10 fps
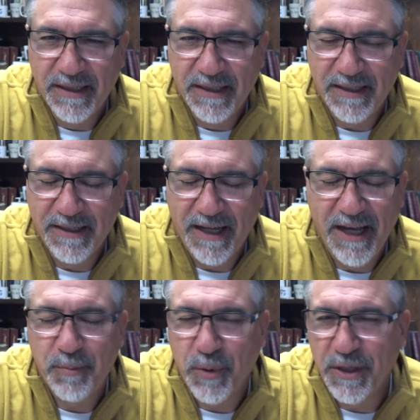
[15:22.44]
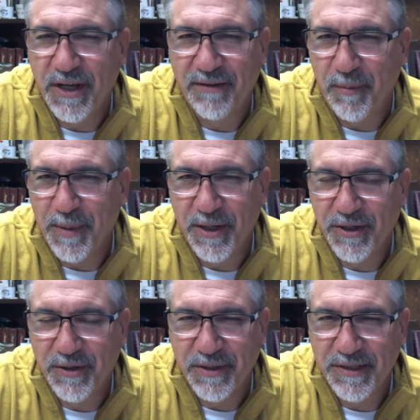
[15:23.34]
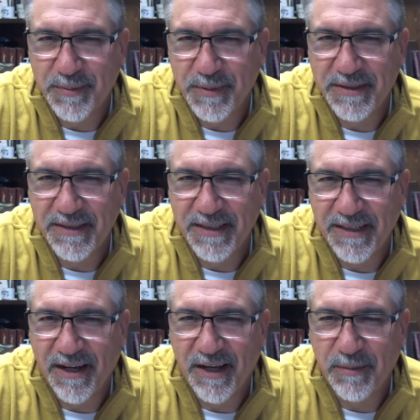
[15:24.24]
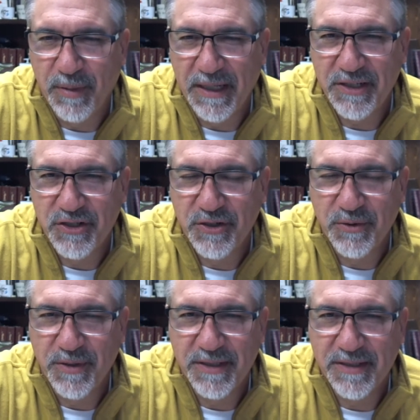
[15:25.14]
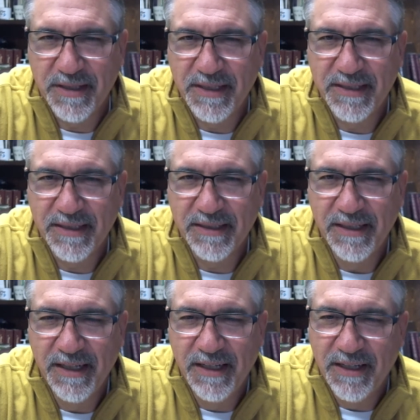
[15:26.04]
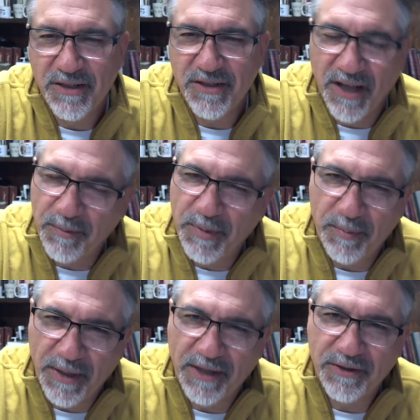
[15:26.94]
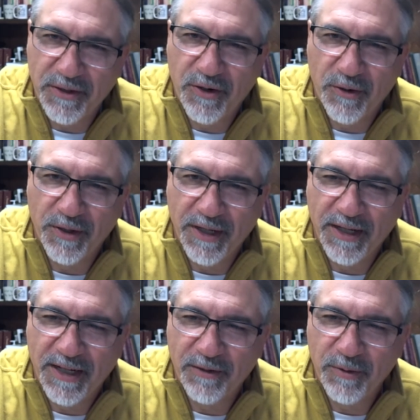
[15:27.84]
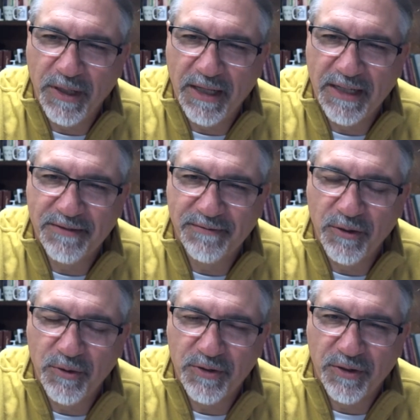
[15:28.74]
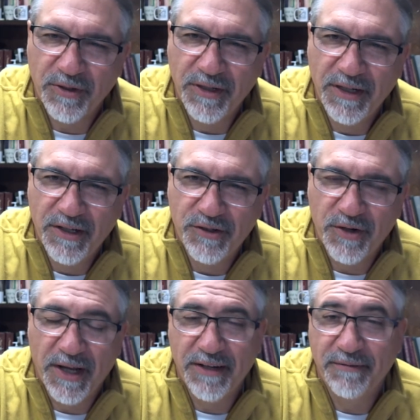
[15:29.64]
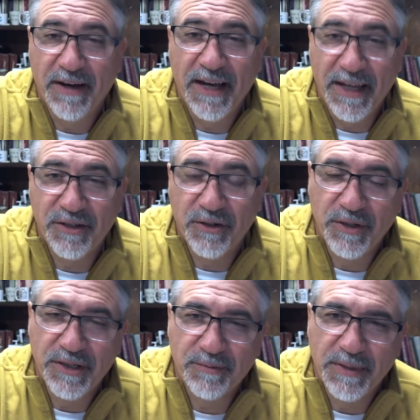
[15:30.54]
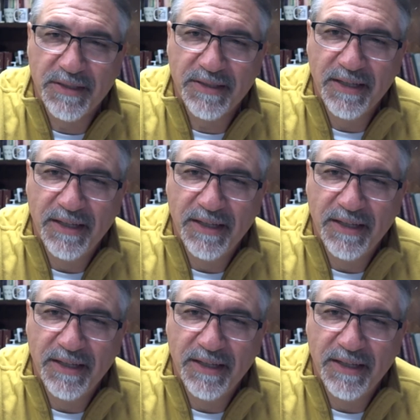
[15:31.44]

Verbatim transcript: Uh, I pray you have a Merry Christmas and that God blesses you this season. There's a lot of people out there hurting, and I realize folks are trying to find Christmas.